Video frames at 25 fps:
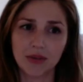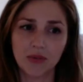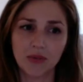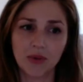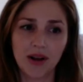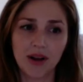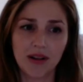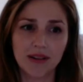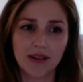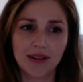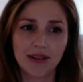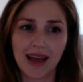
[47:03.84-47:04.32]

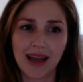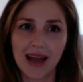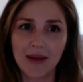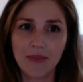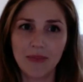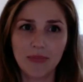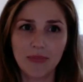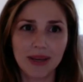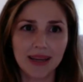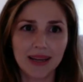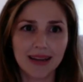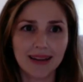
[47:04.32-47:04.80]
Well,
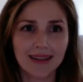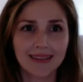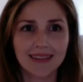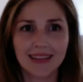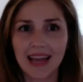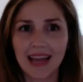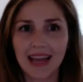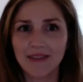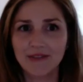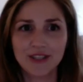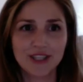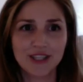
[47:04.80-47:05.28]
epic,
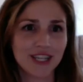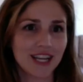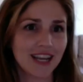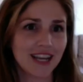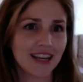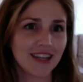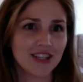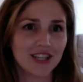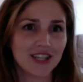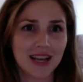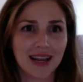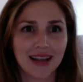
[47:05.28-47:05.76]

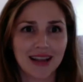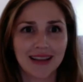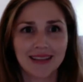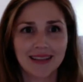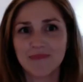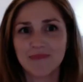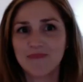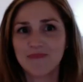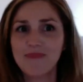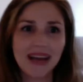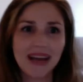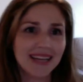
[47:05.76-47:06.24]
life-changing
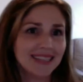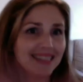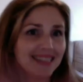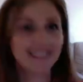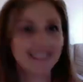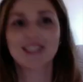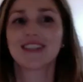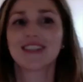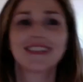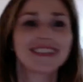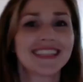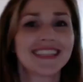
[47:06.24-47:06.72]

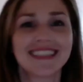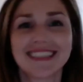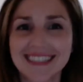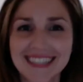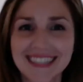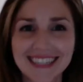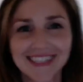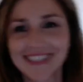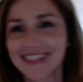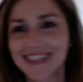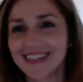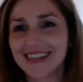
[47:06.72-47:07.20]

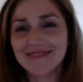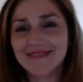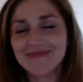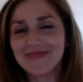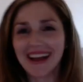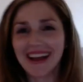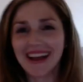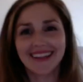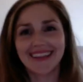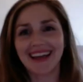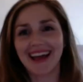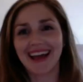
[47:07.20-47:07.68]
decision of
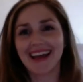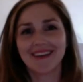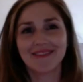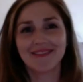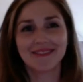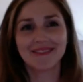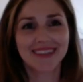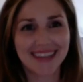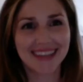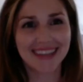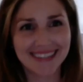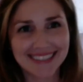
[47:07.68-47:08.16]
my life
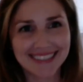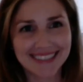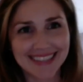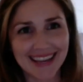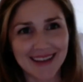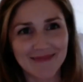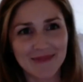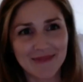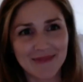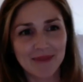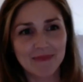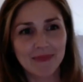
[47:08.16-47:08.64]
can
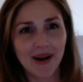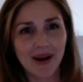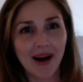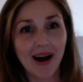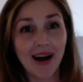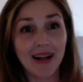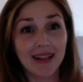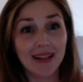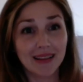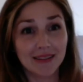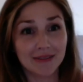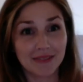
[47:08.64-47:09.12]
sum up
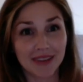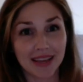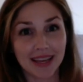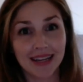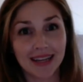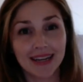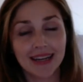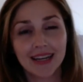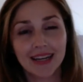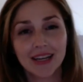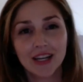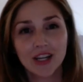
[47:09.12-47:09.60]
all of
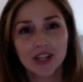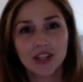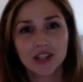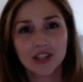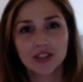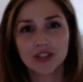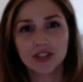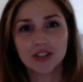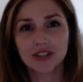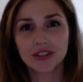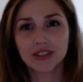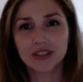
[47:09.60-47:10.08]
it.
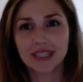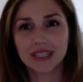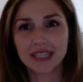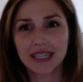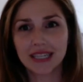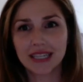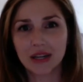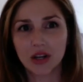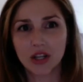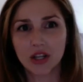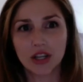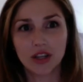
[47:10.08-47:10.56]

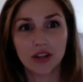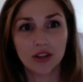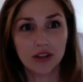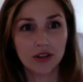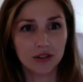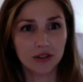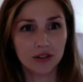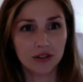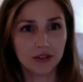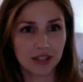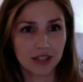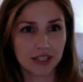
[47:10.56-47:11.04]
Truly,
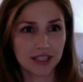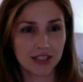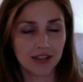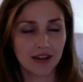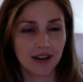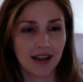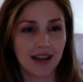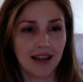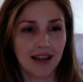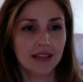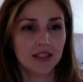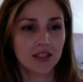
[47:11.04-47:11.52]
you, Crystal,
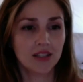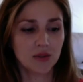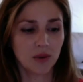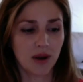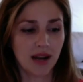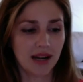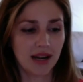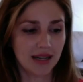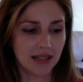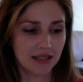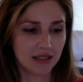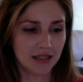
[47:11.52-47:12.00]
and
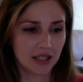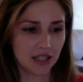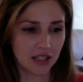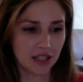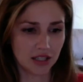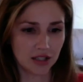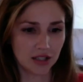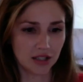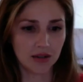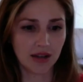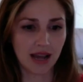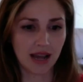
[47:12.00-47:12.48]
S.W.A.T
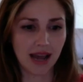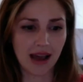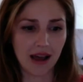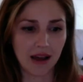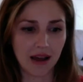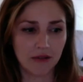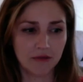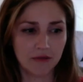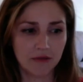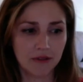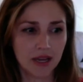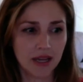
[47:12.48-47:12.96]
Institute
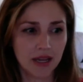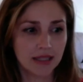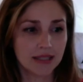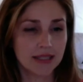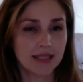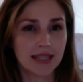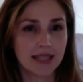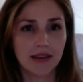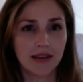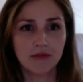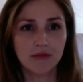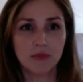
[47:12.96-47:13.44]
have
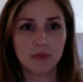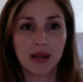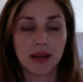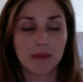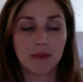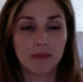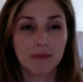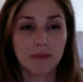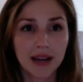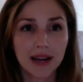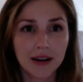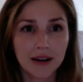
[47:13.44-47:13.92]
saved my
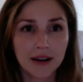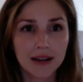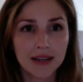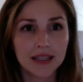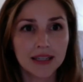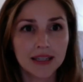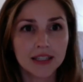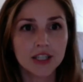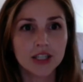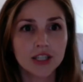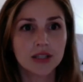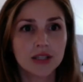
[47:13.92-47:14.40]

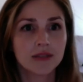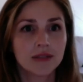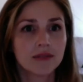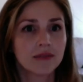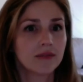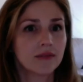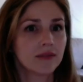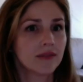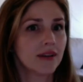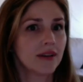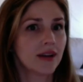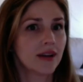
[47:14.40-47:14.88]
marriage,
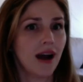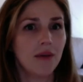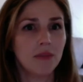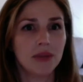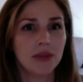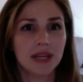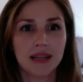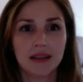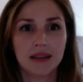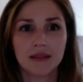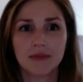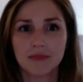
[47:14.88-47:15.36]
got
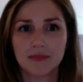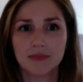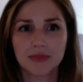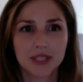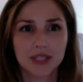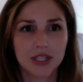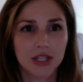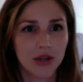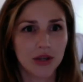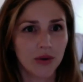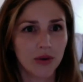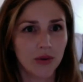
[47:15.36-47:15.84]
me
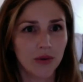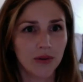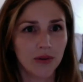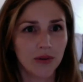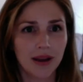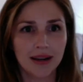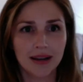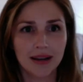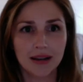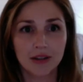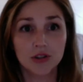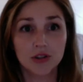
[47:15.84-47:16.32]
to
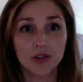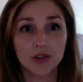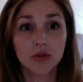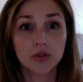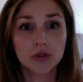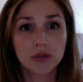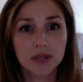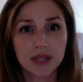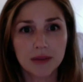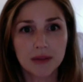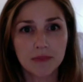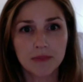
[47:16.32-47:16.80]
a
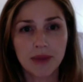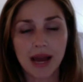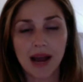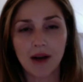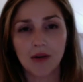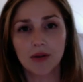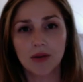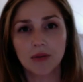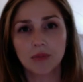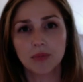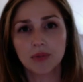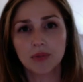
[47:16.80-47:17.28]
truly
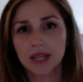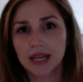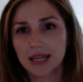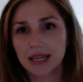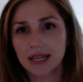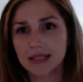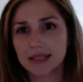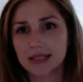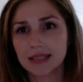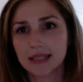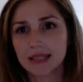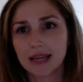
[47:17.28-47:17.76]
empowered
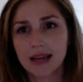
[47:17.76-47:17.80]
place.